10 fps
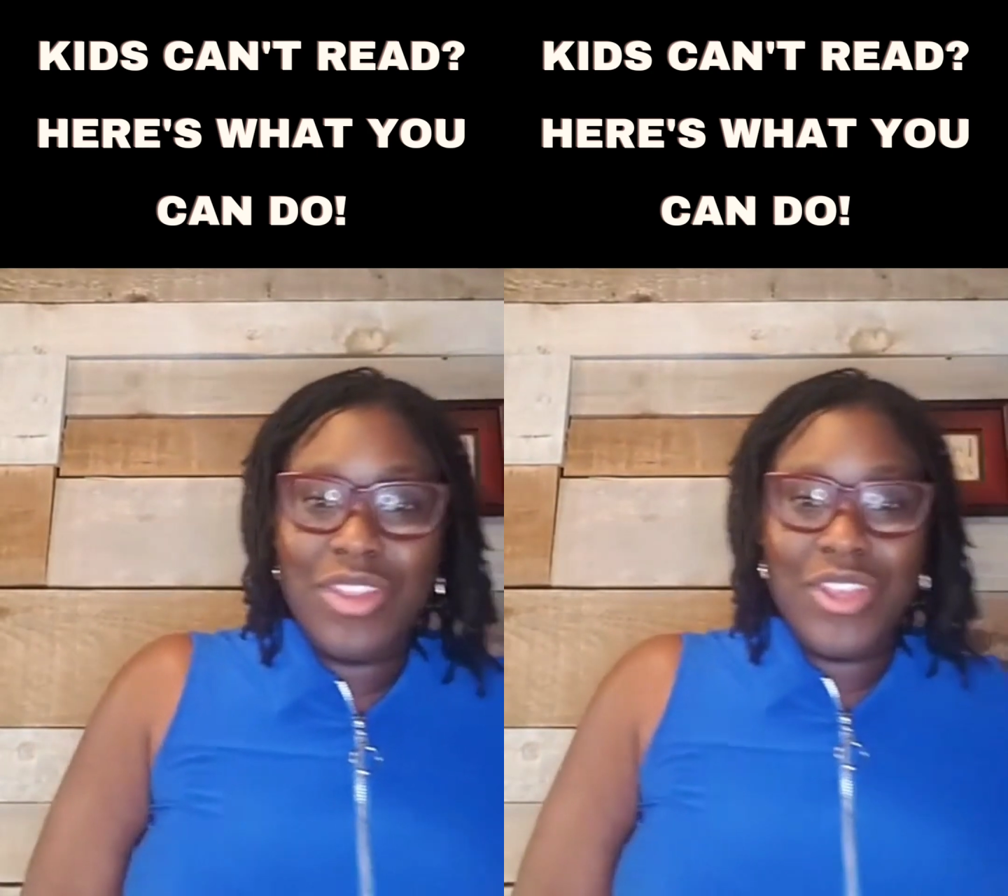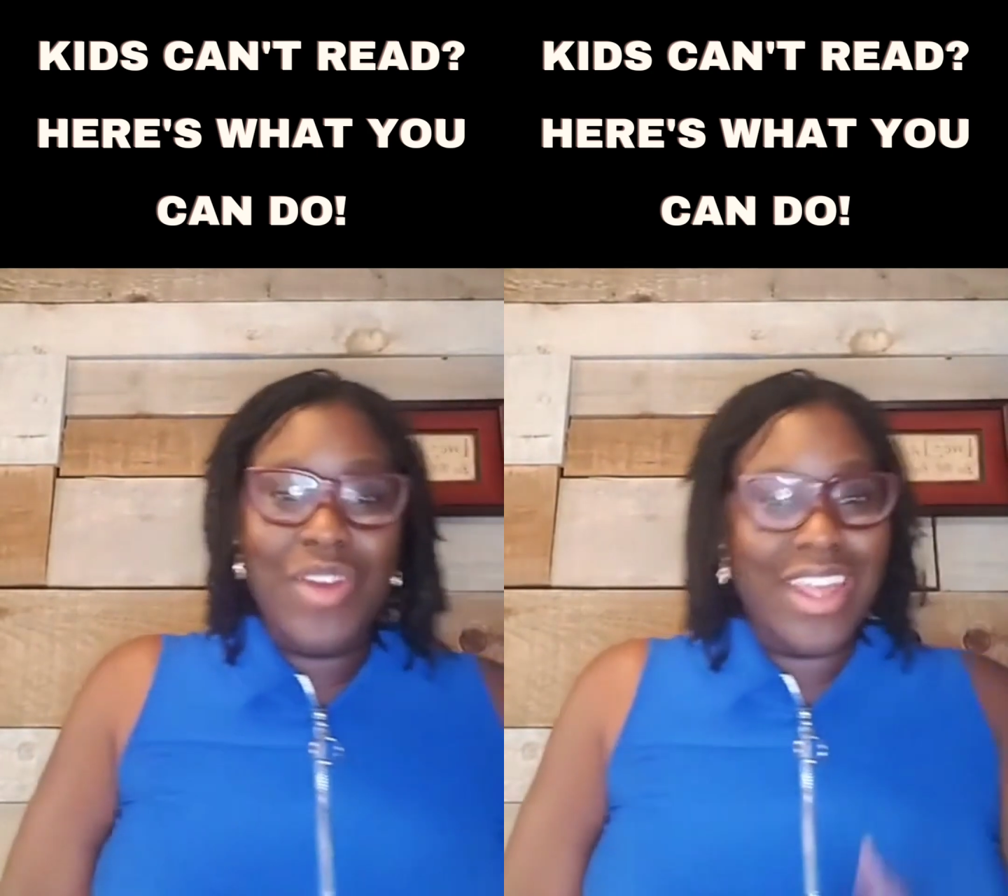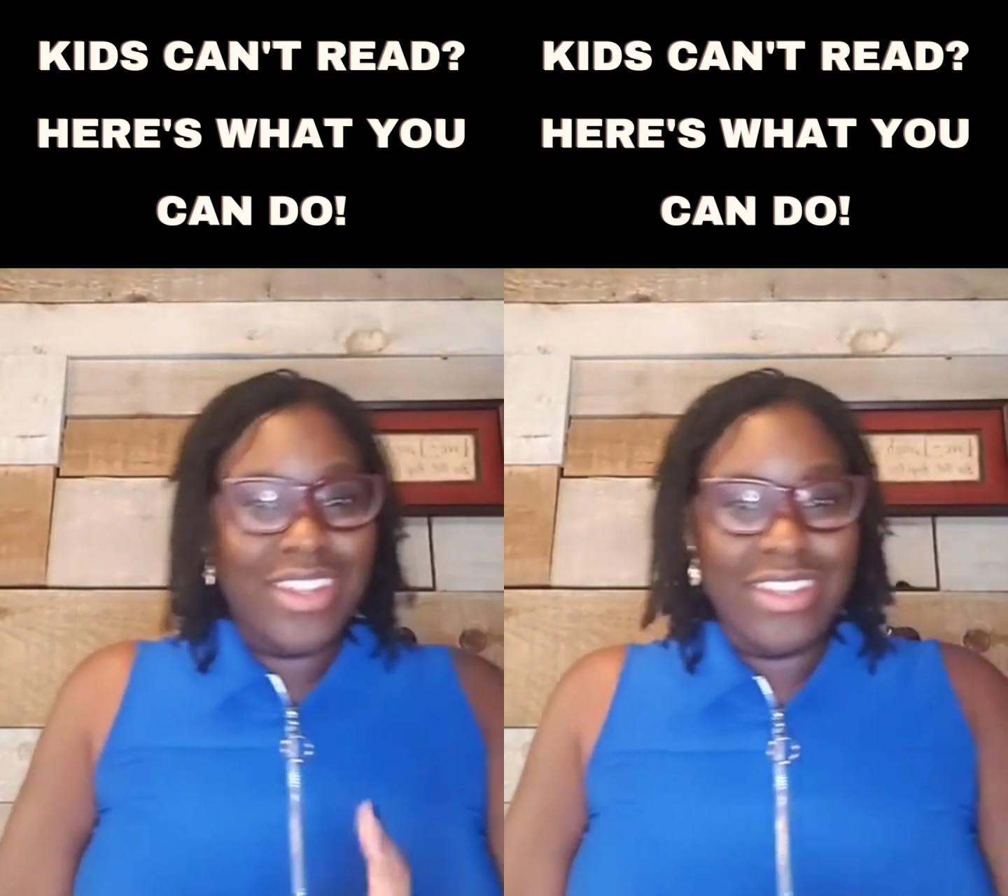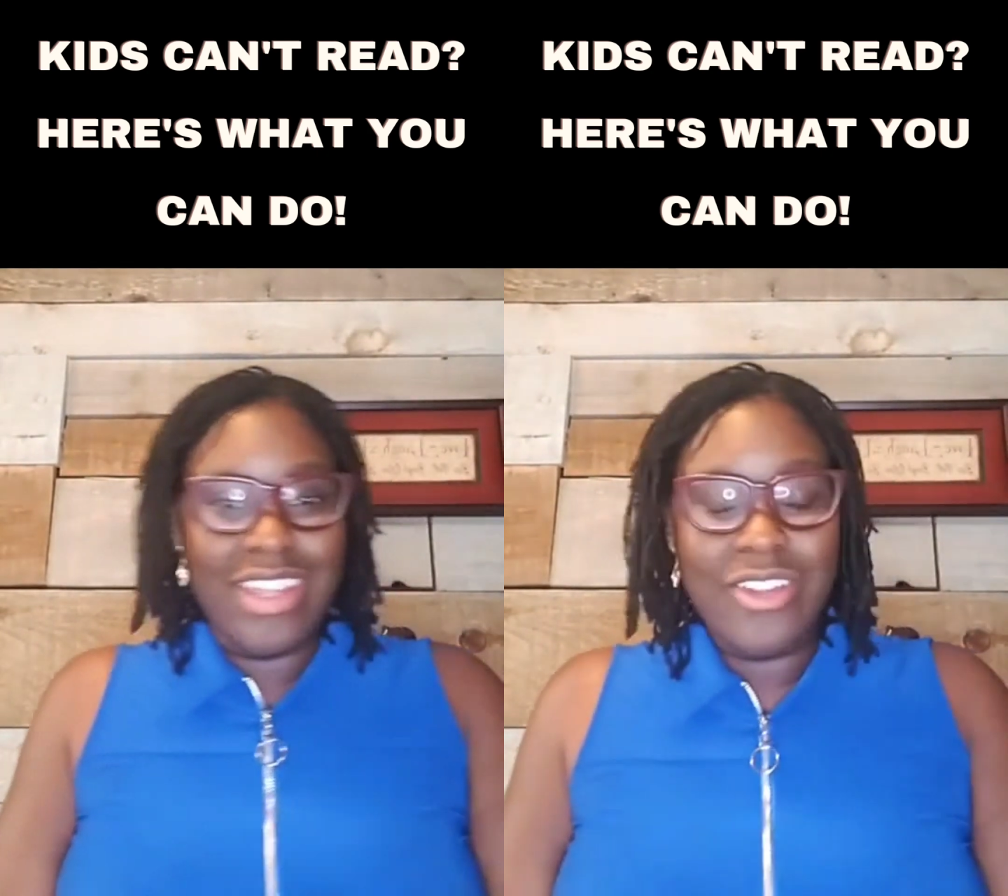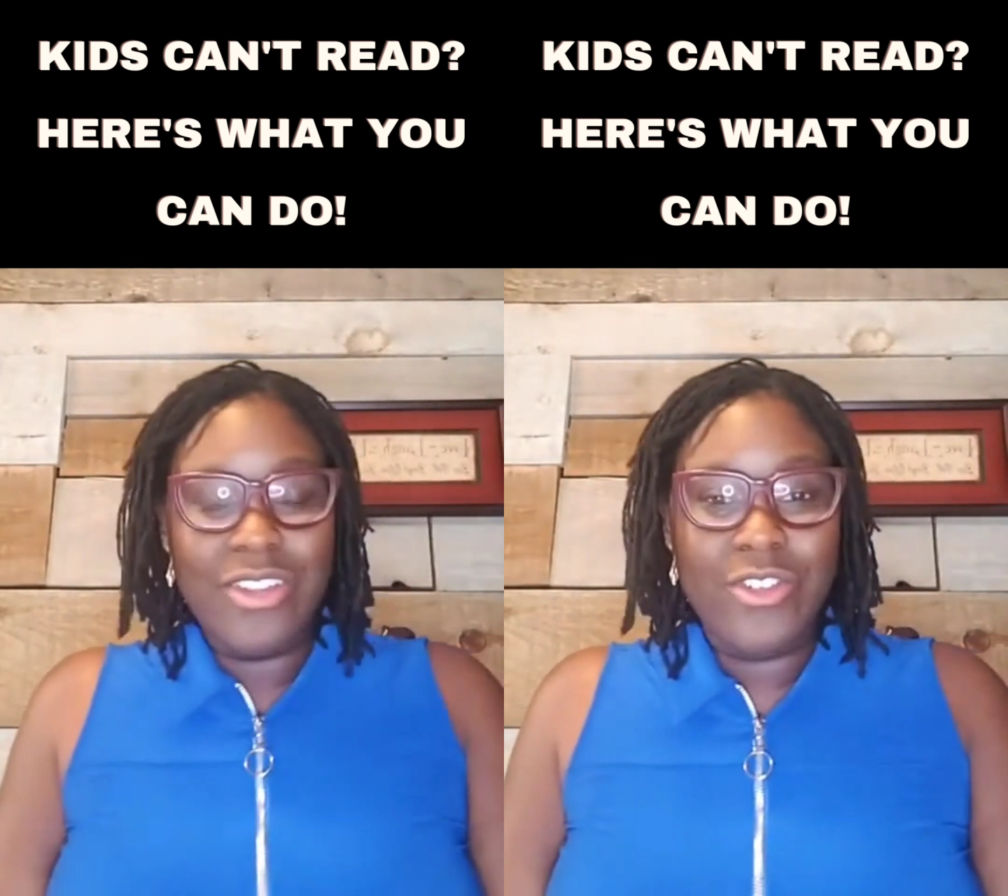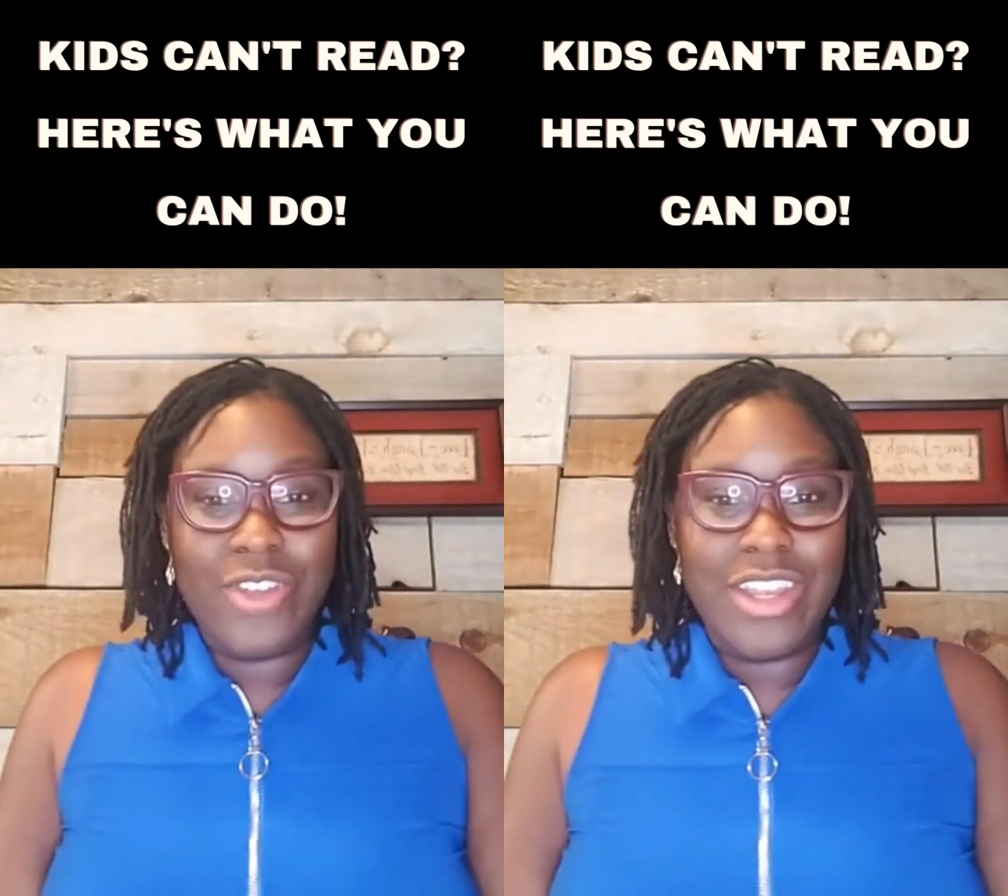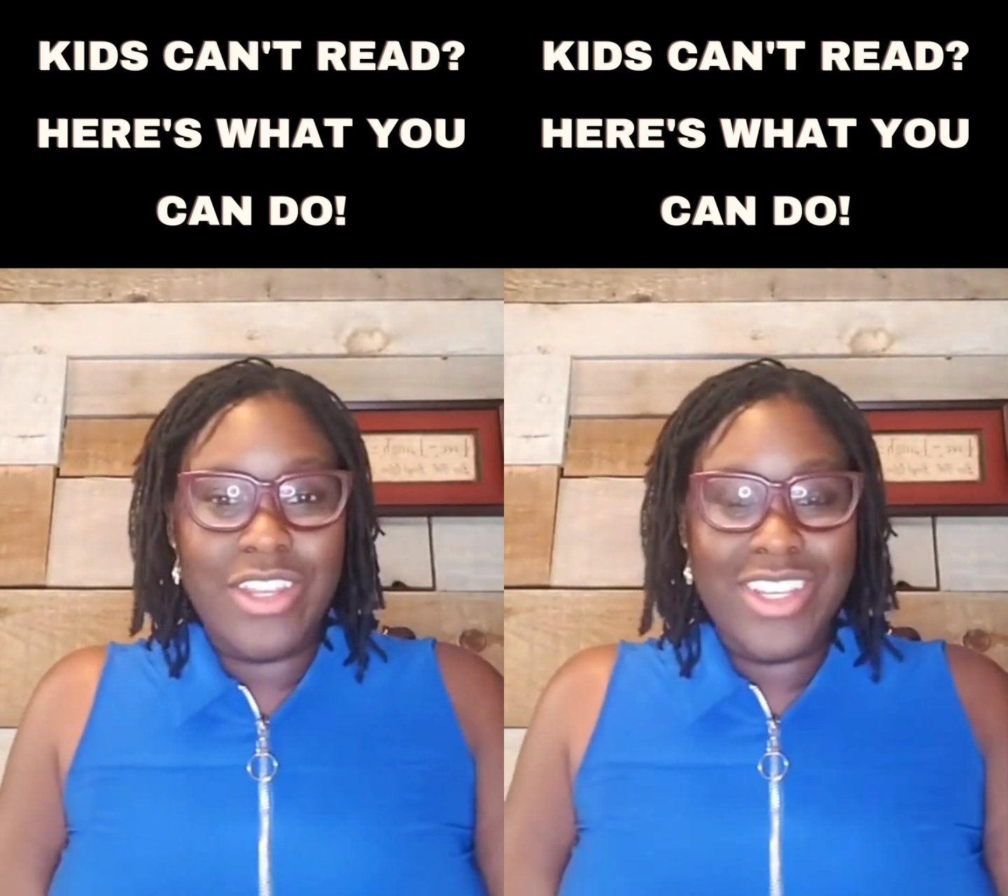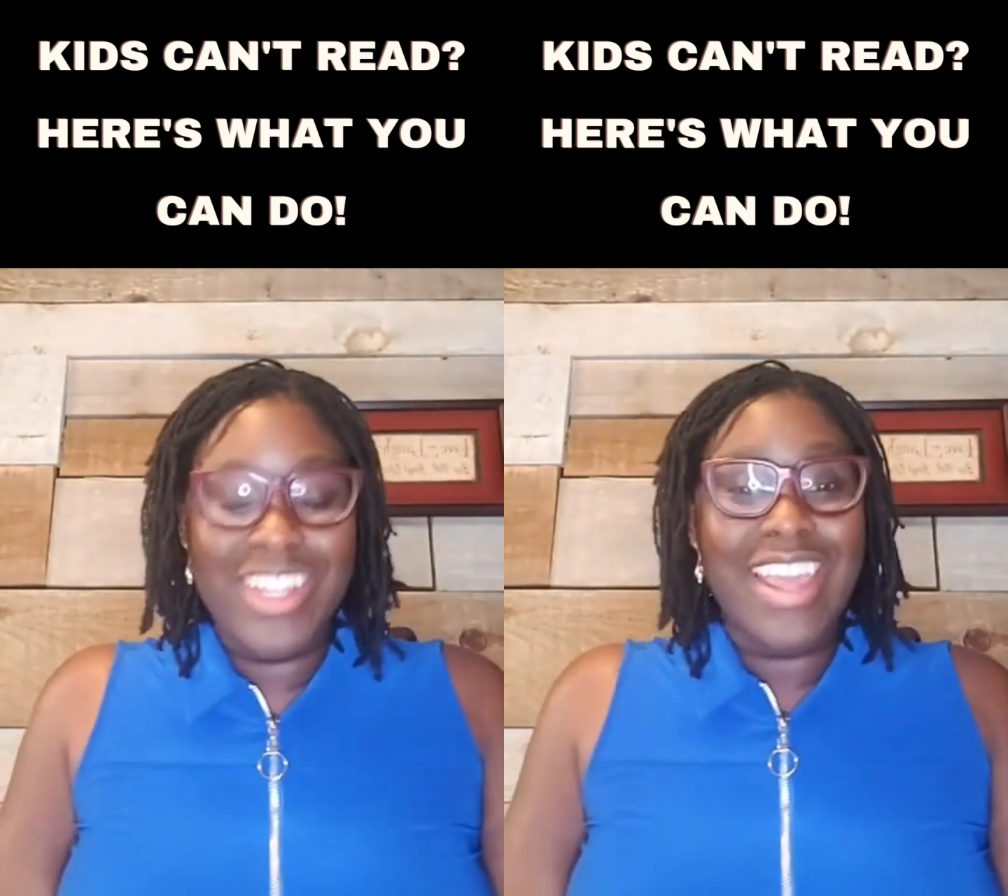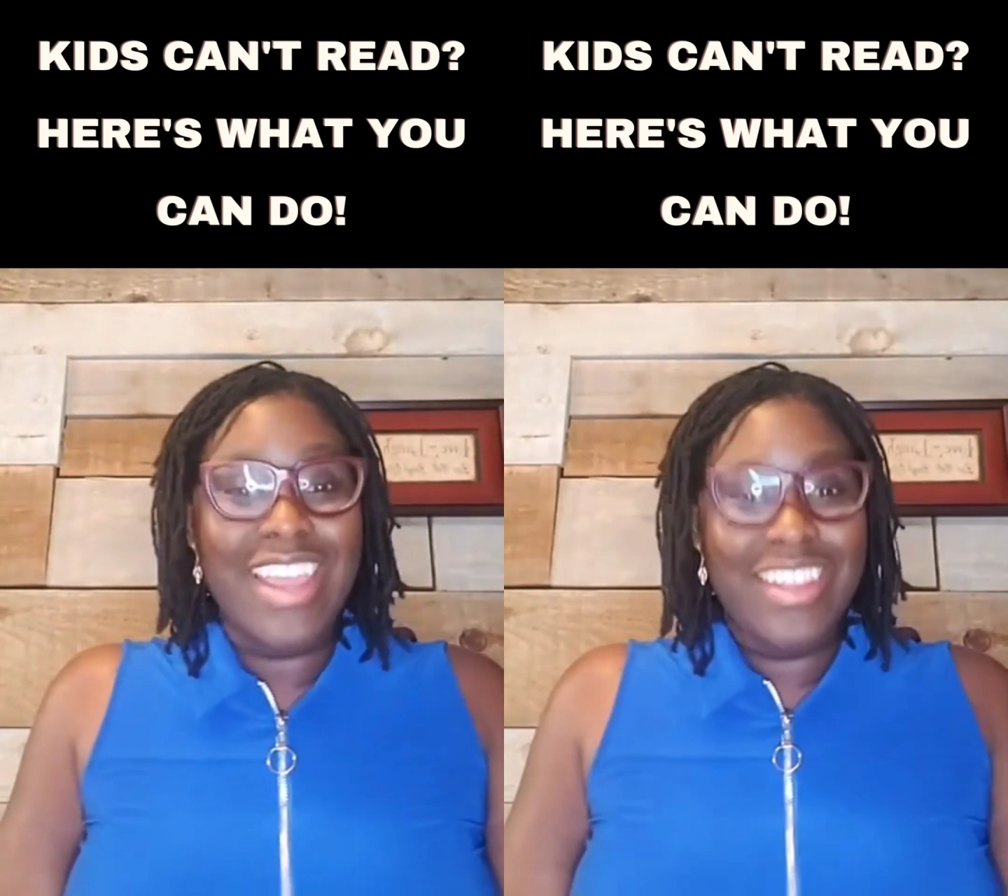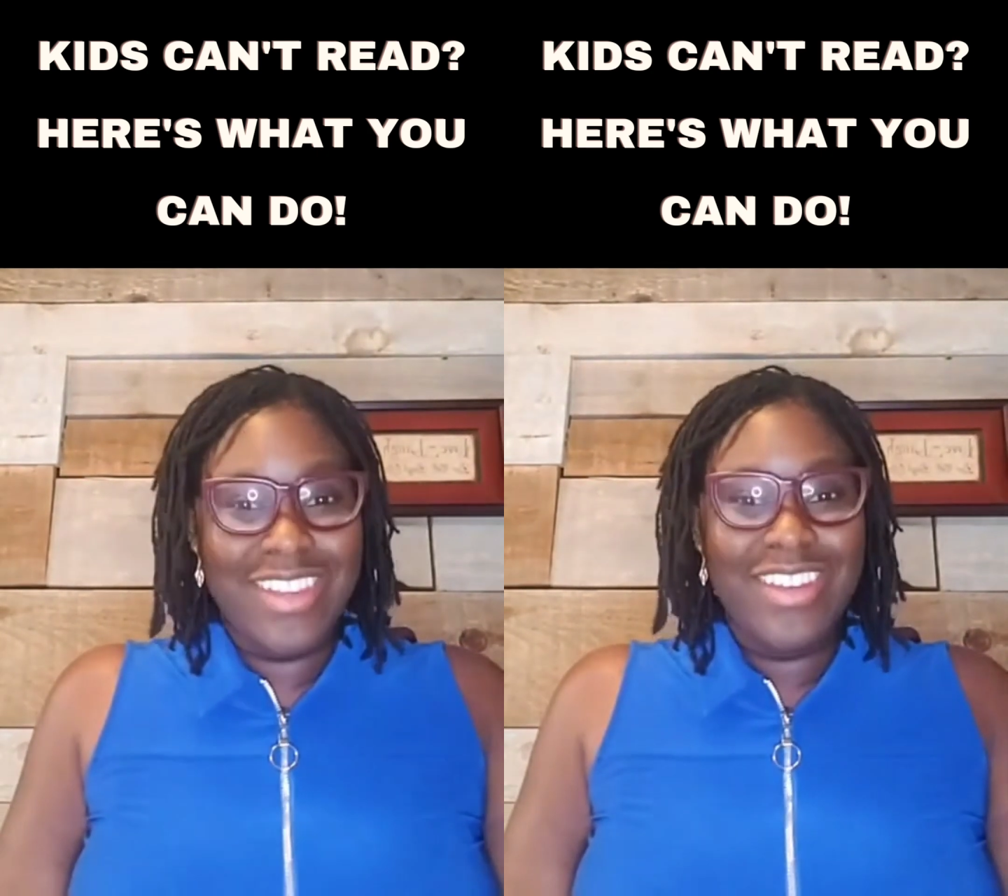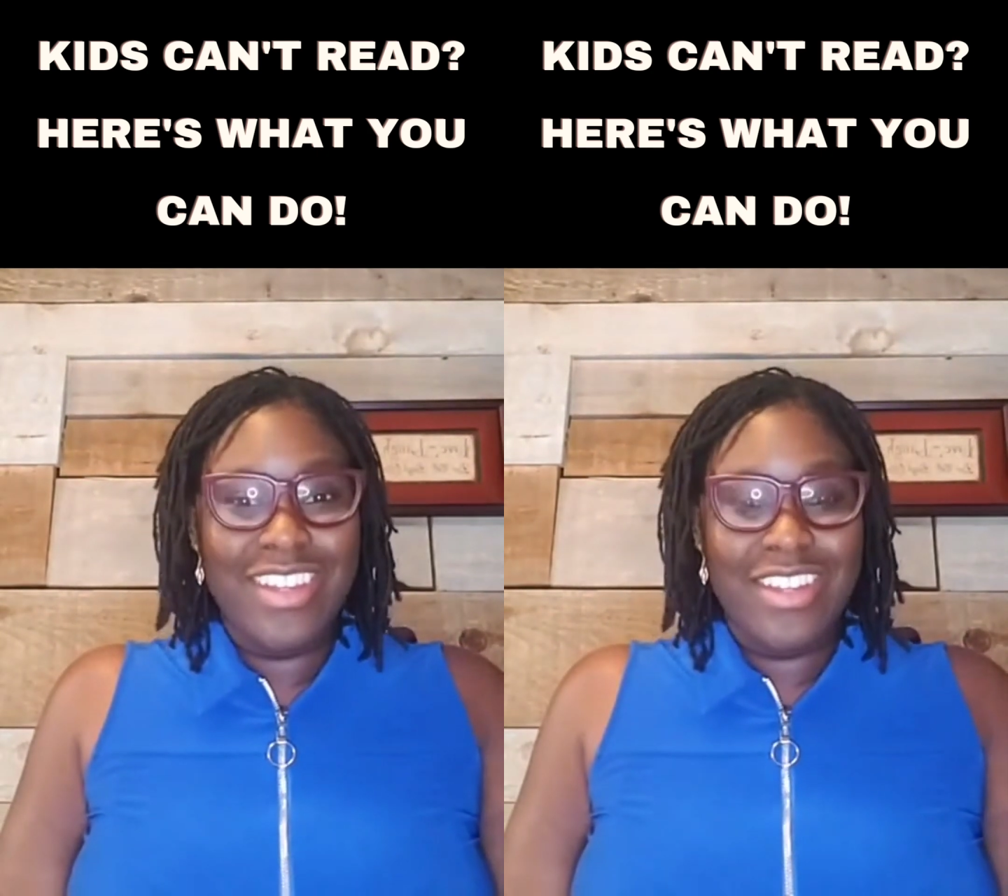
another strategy that you can use